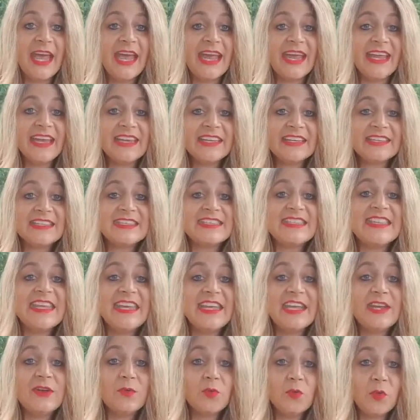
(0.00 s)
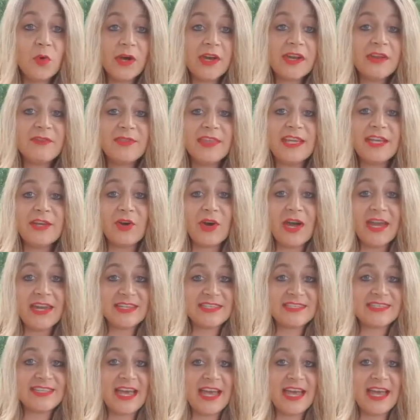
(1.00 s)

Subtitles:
is one of the greatest